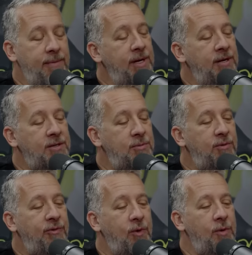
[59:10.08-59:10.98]
here, so
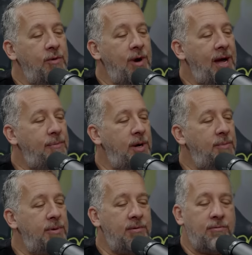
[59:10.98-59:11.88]
before we wrap
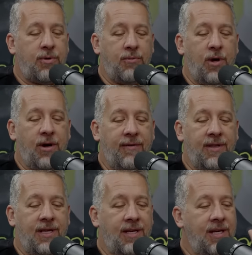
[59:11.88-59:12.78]
up and promote
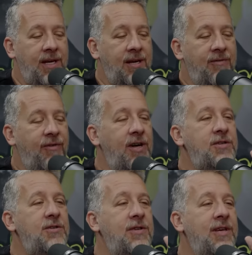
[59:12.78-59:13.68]
everything again, yes.
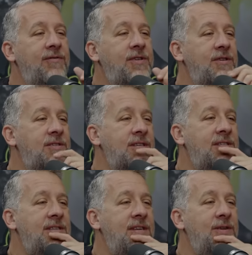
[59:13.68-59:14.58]
advice you'd give to your
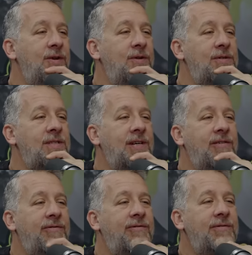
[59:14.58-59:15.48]
16 year old self: